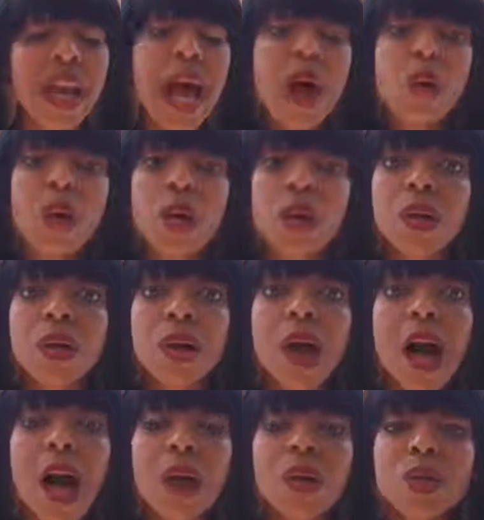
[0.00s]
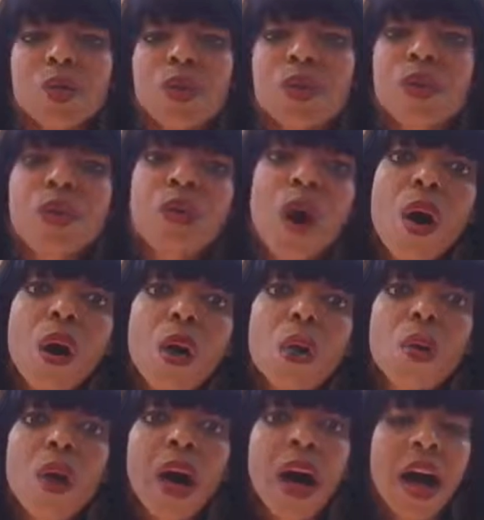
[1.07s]
How else will you
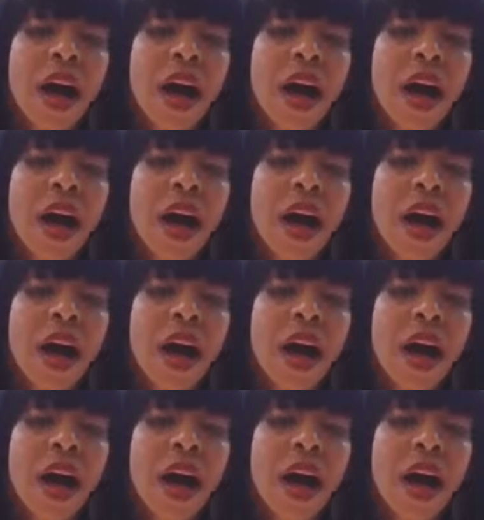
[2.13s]
know